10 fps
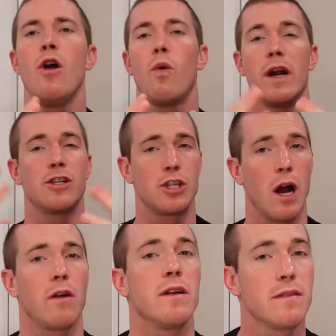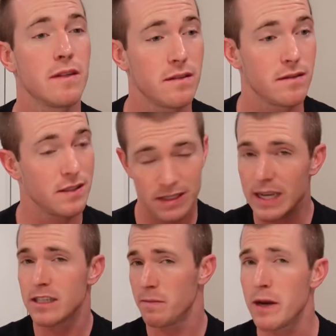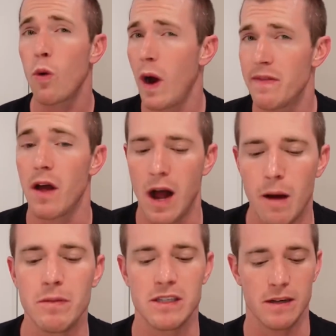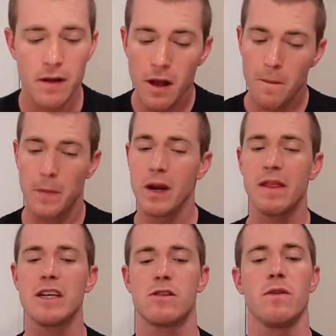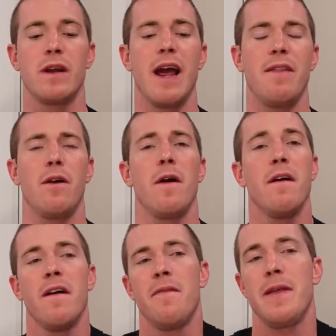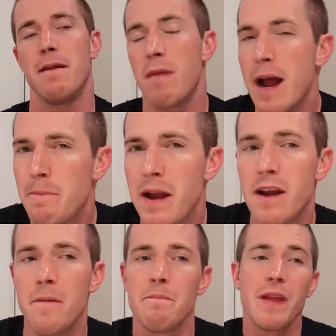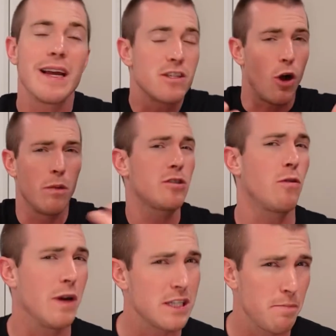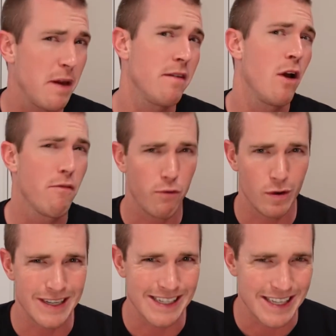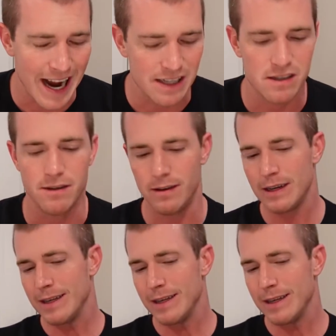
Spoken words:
whereas chocolate tends to be quite the opposite. Putting these two together, in my opinion, is almost a recipe for disaster.